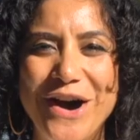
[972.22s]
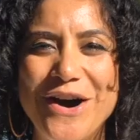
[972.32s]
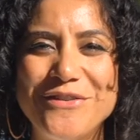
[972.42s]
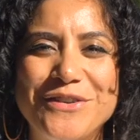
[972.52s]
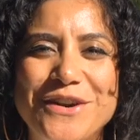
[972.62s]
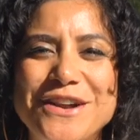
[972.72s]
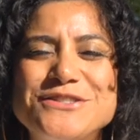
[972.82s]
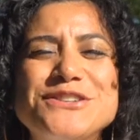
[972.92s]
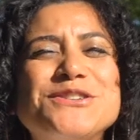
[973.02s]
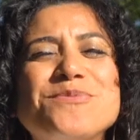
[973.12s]
offer.
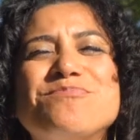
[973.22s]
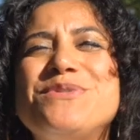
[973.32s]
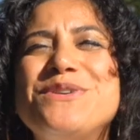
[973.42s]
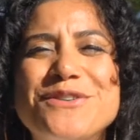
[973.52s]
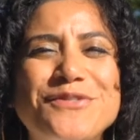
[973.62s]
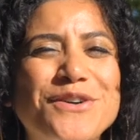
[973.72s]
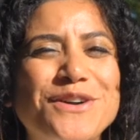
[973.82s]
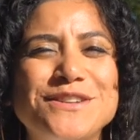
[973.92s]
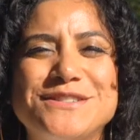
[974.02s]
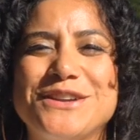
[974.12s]
It's just
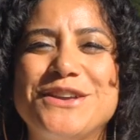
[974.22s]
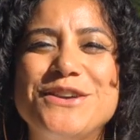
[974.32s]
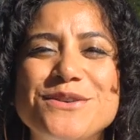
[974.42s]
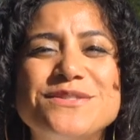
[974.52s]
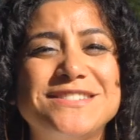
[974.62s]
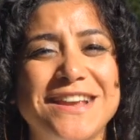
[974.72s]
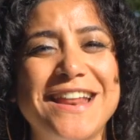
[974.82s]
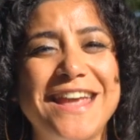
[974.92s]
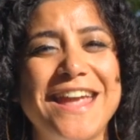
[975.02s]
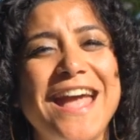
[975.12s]
beautiful, it's a cute
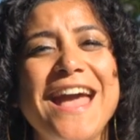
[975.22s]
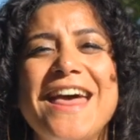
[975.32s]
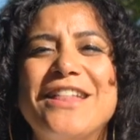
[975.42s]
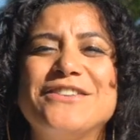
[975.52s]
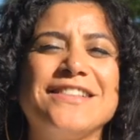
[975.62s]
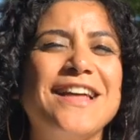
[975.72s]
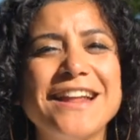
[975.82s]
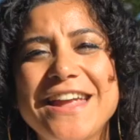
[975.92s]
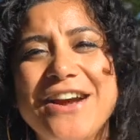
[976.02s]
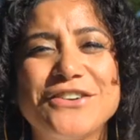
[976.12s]
city, there's a lot
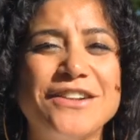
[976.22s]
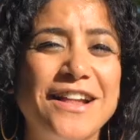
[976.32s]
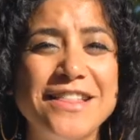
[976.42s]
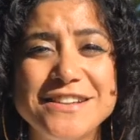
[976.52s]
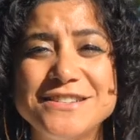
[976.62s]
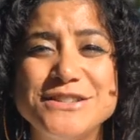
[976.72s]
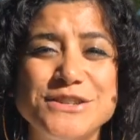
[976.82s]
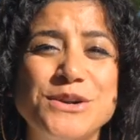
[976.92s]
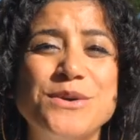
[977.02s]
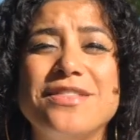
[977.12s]
of character, a lot of things to do,